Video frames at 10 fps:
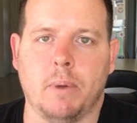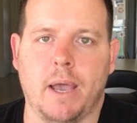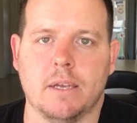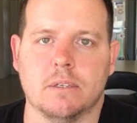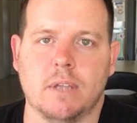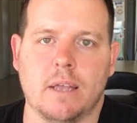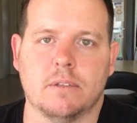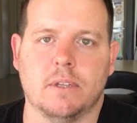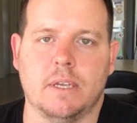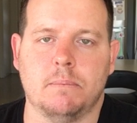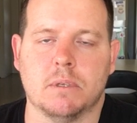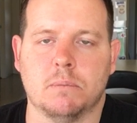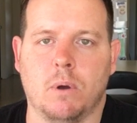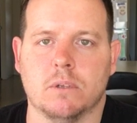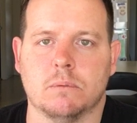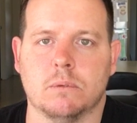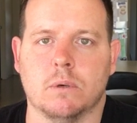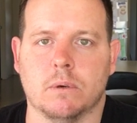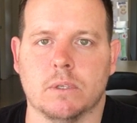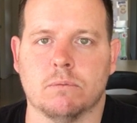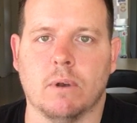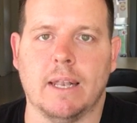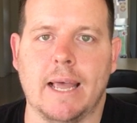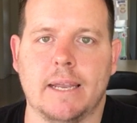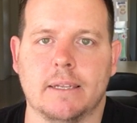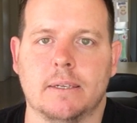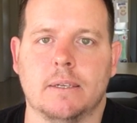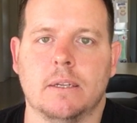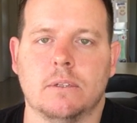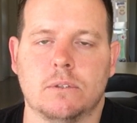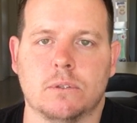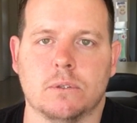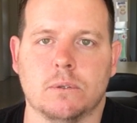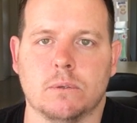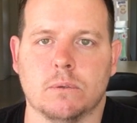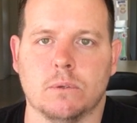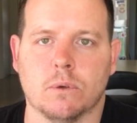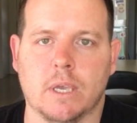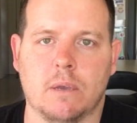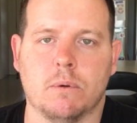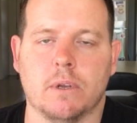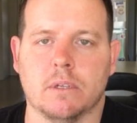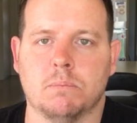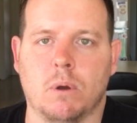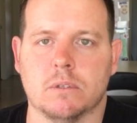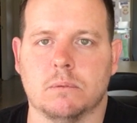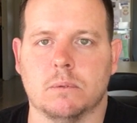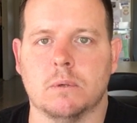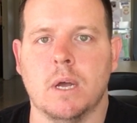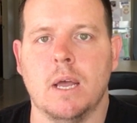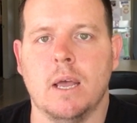pages as themed as possible, or as related to your keyword as possible.